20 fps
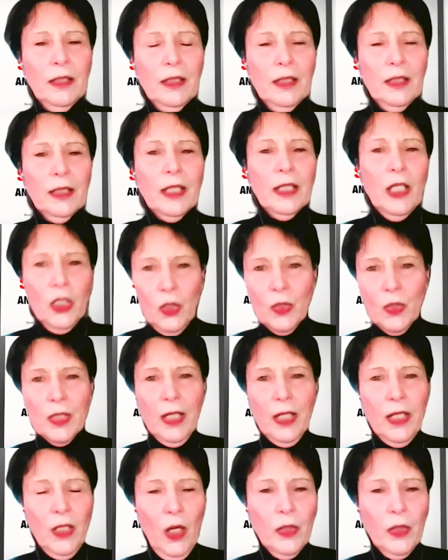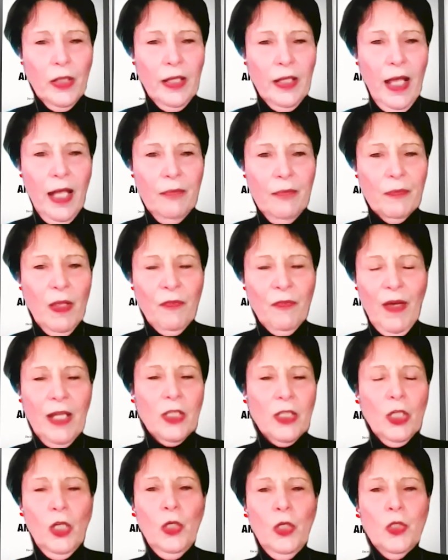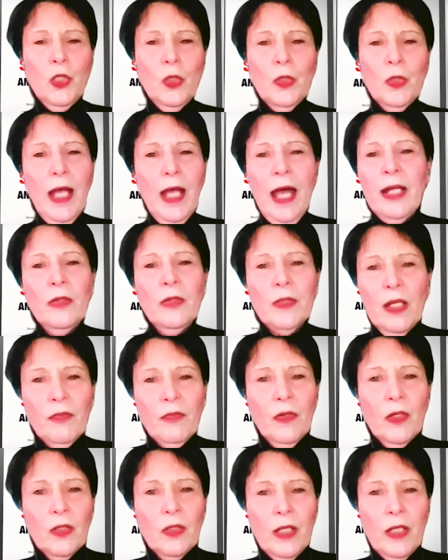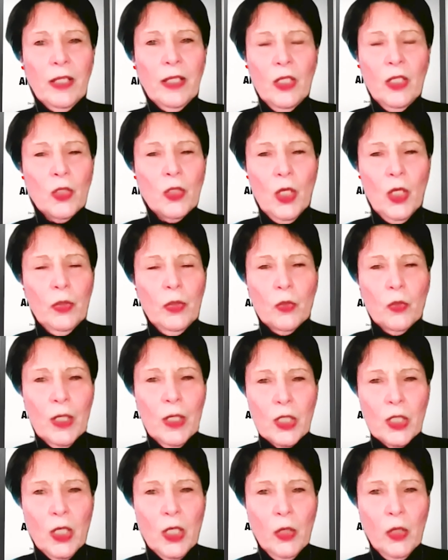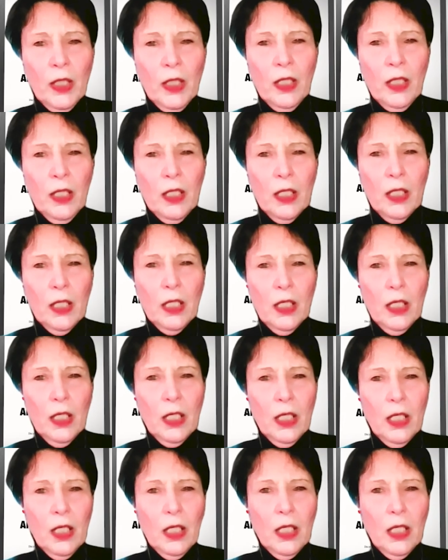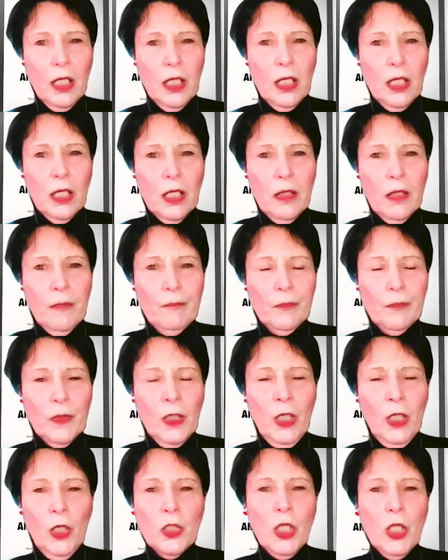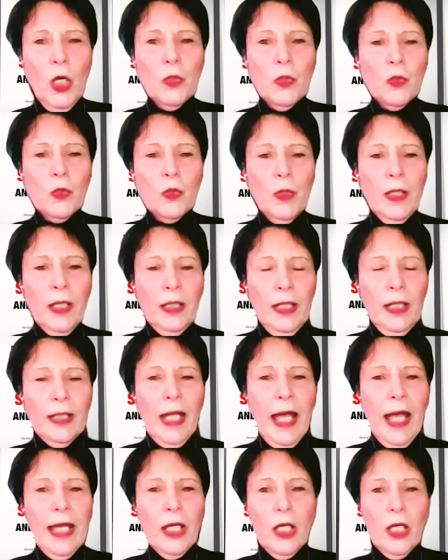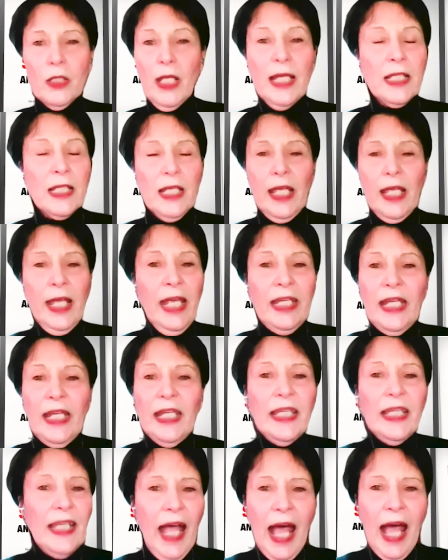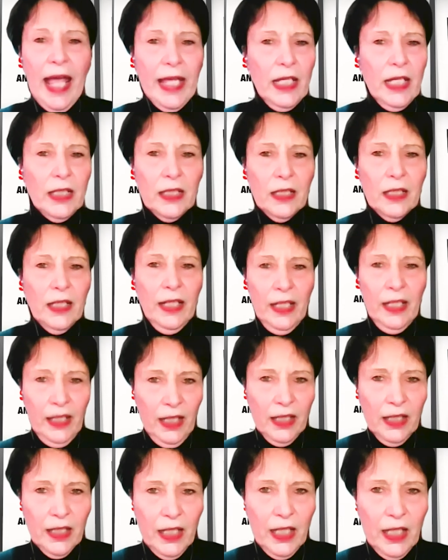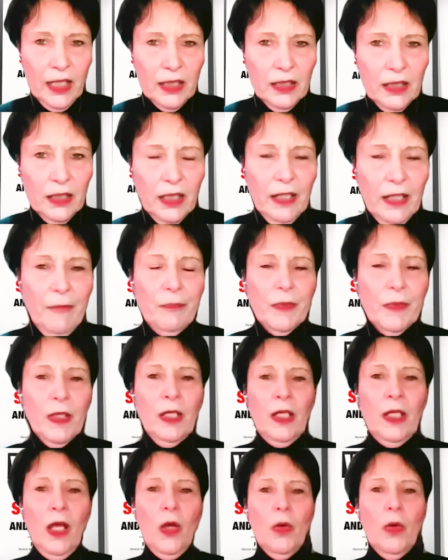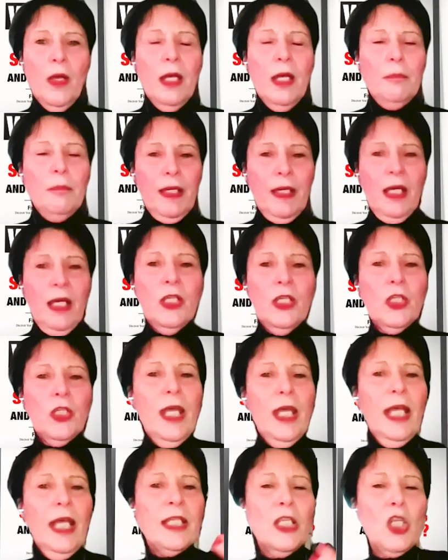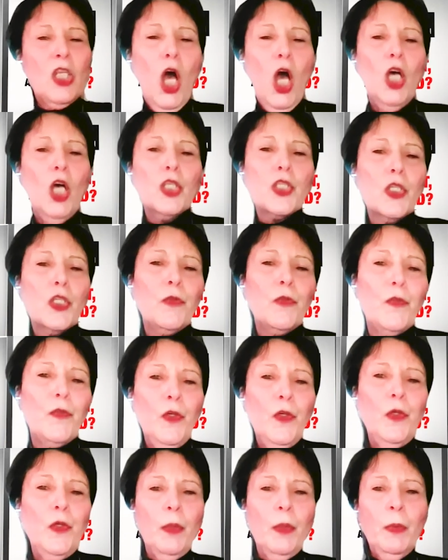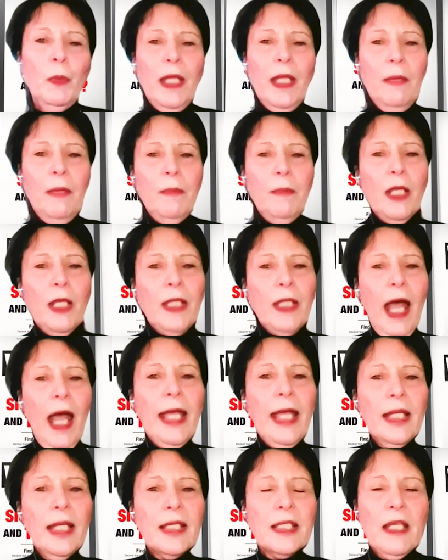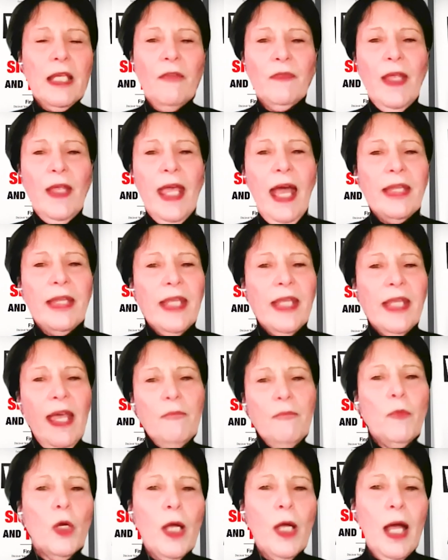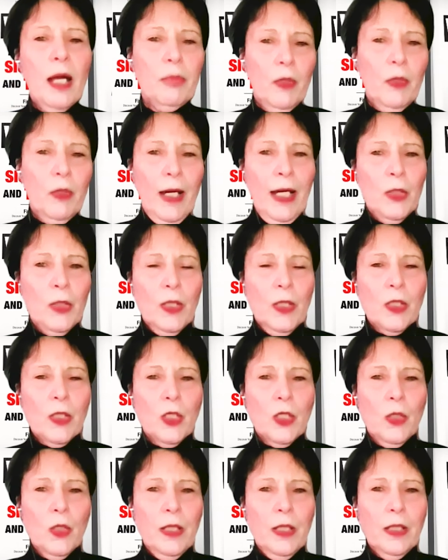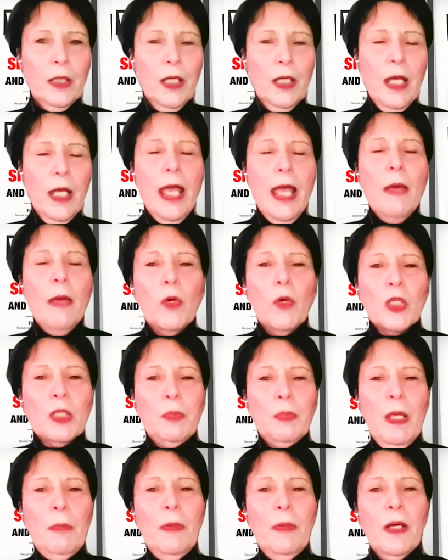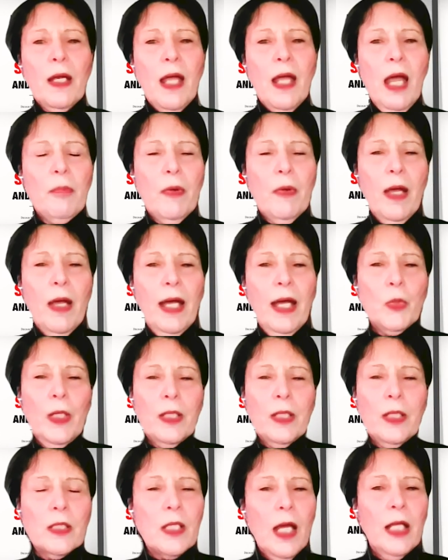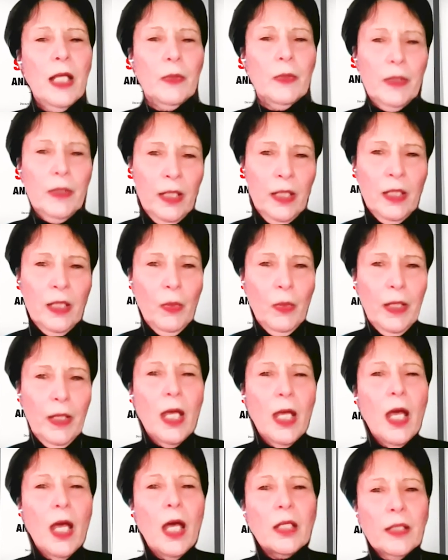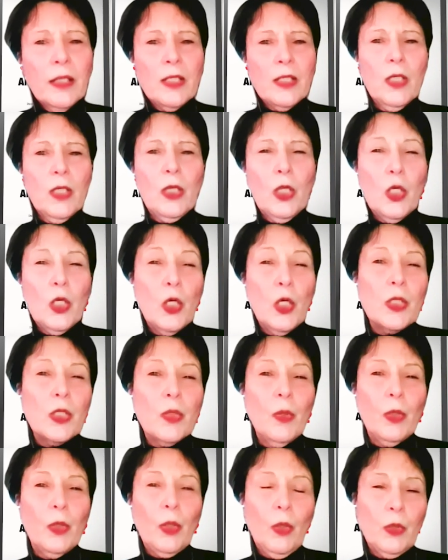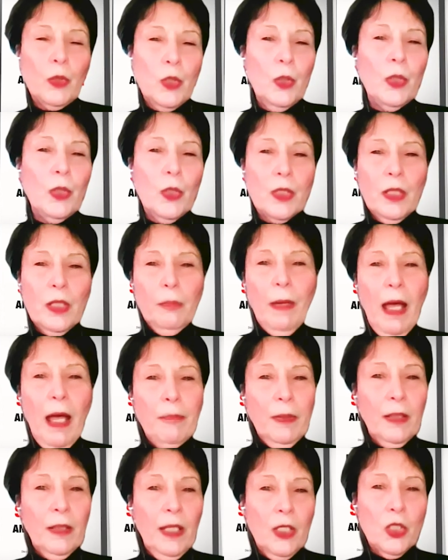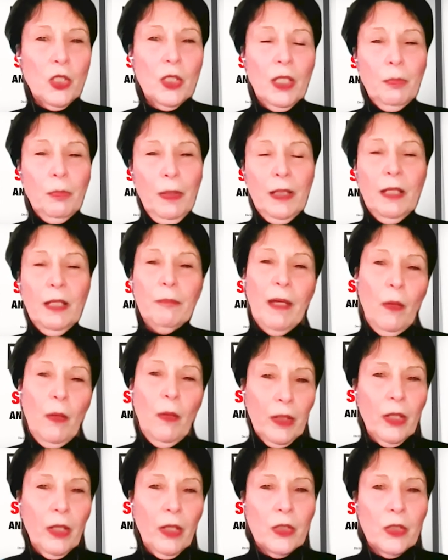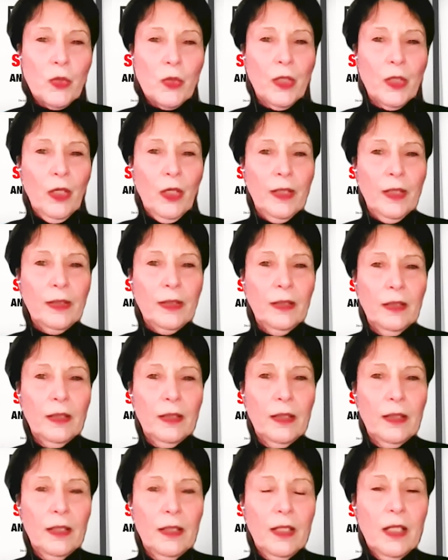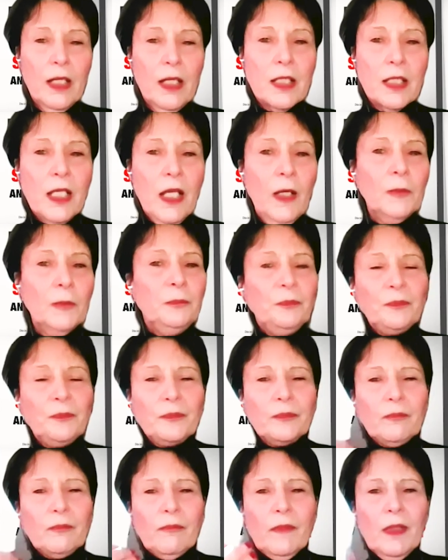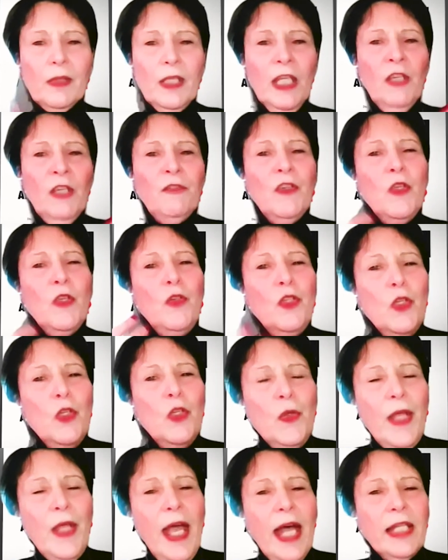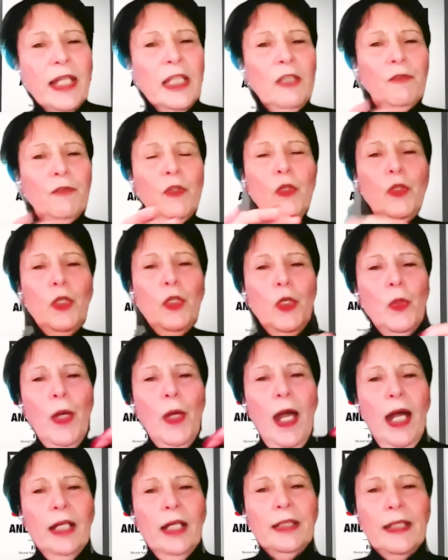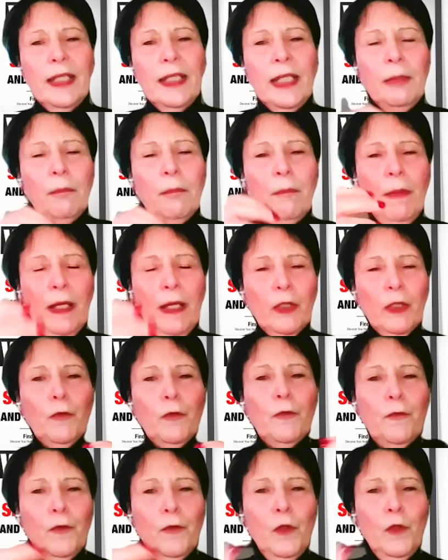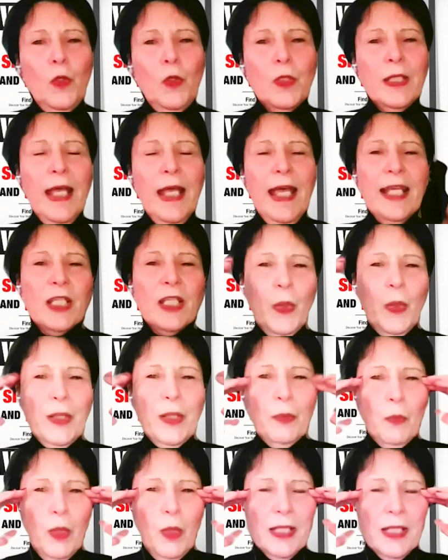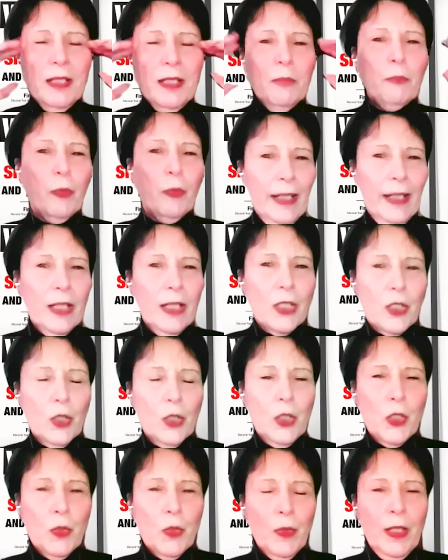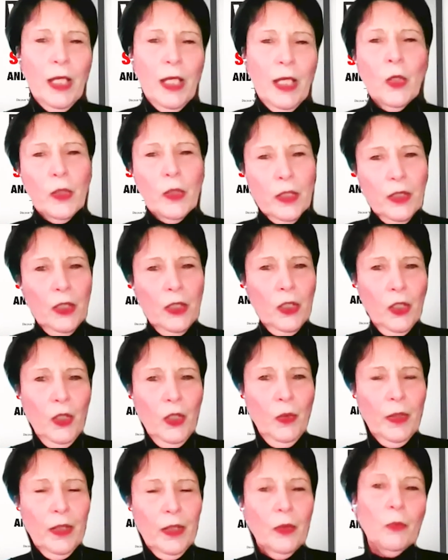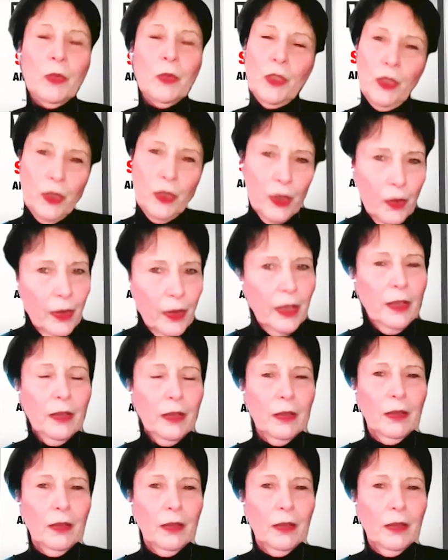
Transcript: Can you say no to that? If I told you that I don't ever, like, you know, don't drink soda, you know, don't drink any diet, anything, you know, because it's an altered food. When they make diet stuff, they have to have more carbohydrates to it. And most people are carbohydrate intolerant anyway, at least a third to two-thirds of the population, depending upon what country you're in. So, if you knew that, and if you knew how to eat better foods, so it wasn't brain surgery in order to do it, would you do it?